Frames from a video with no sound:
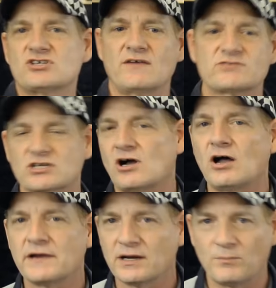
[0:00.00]
give us a
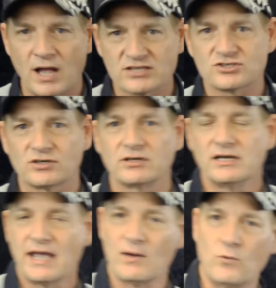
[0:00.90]
call here at Monster
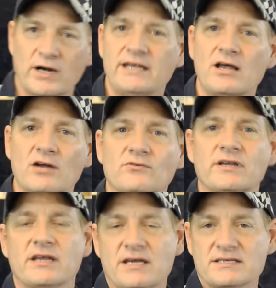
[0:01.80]
at
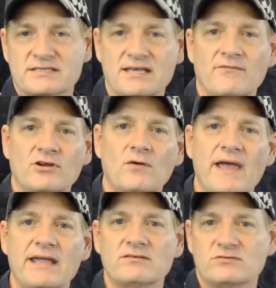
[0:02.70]

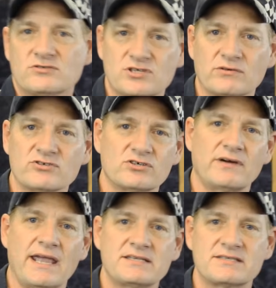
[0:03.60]

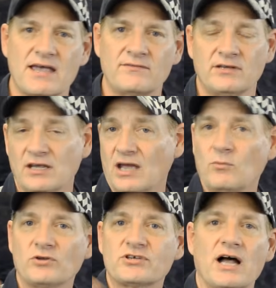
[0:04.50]
1-800-708-0087, and
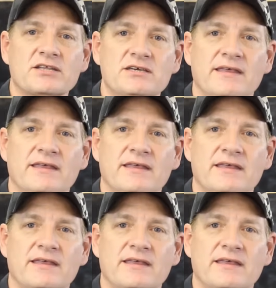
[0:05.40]
we'll talk to you